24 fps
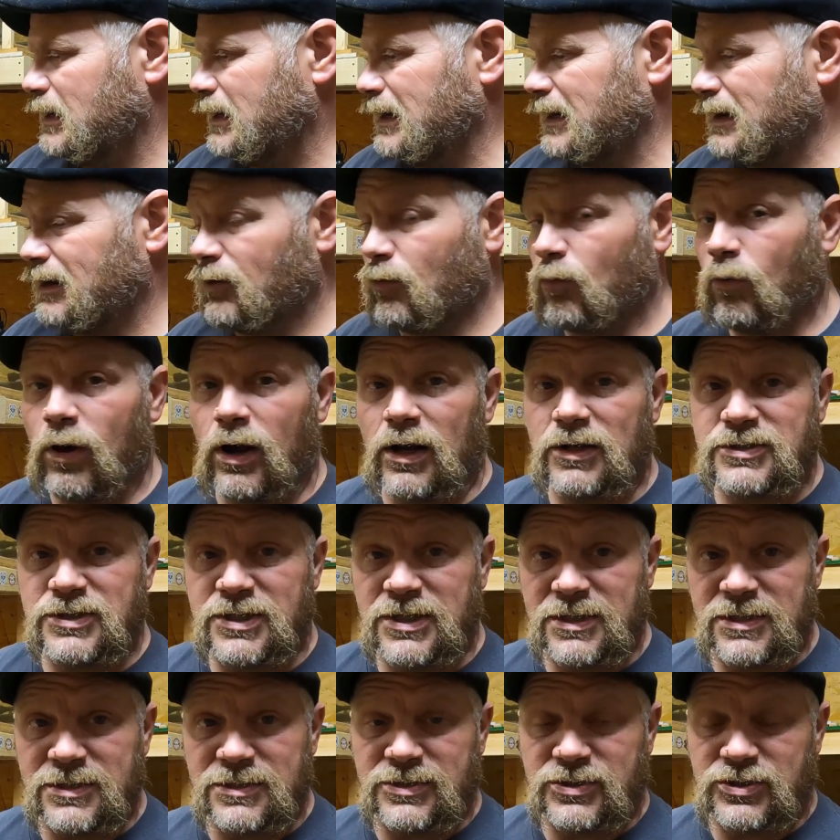I
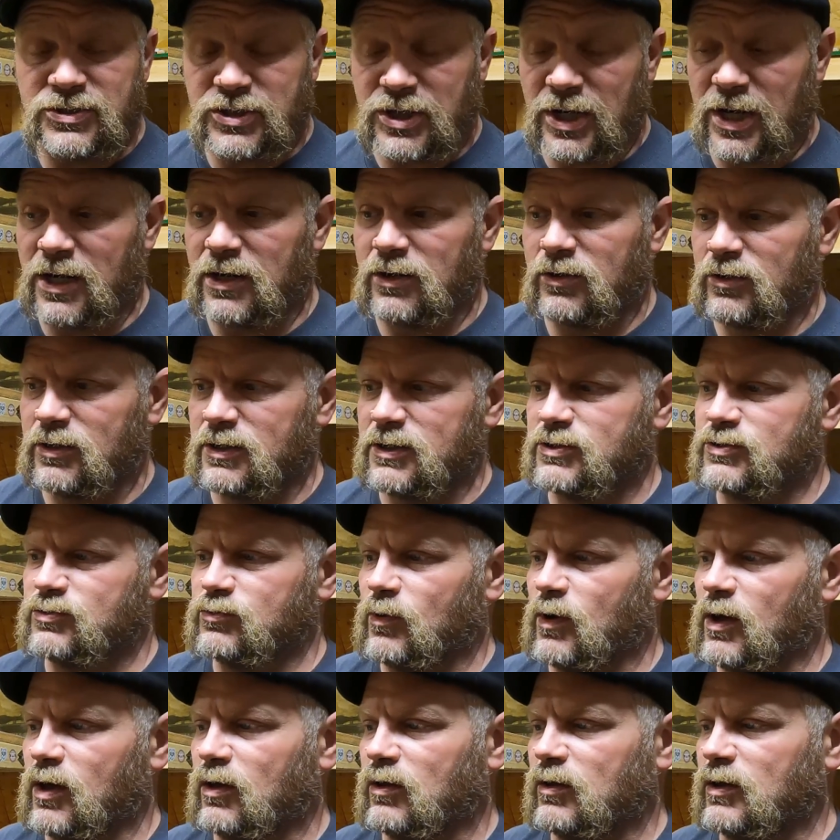watch his channel as
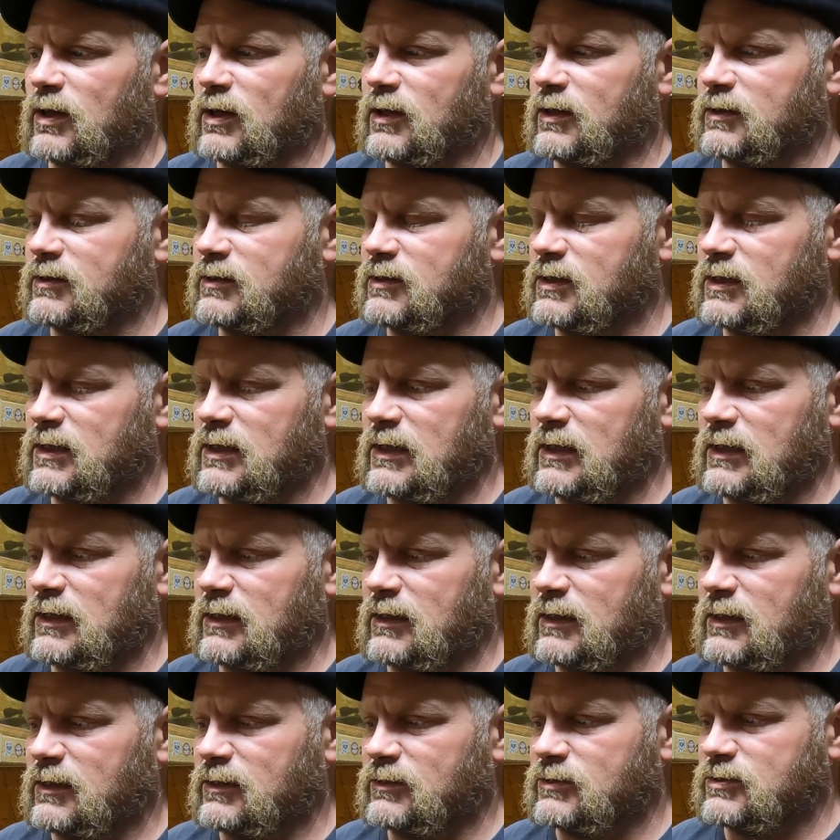well, and
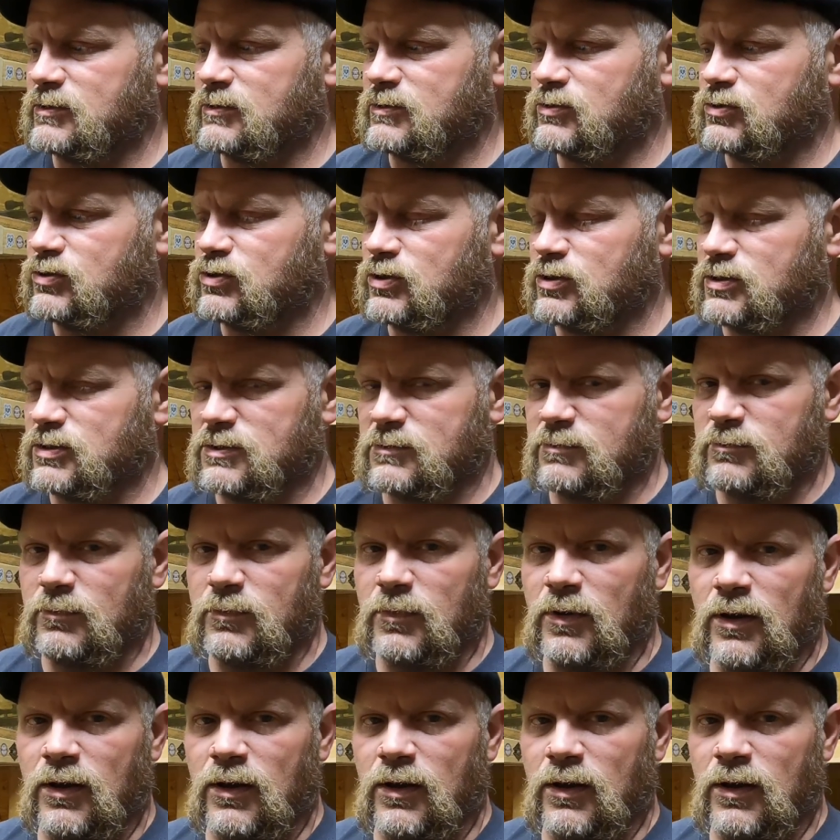he's just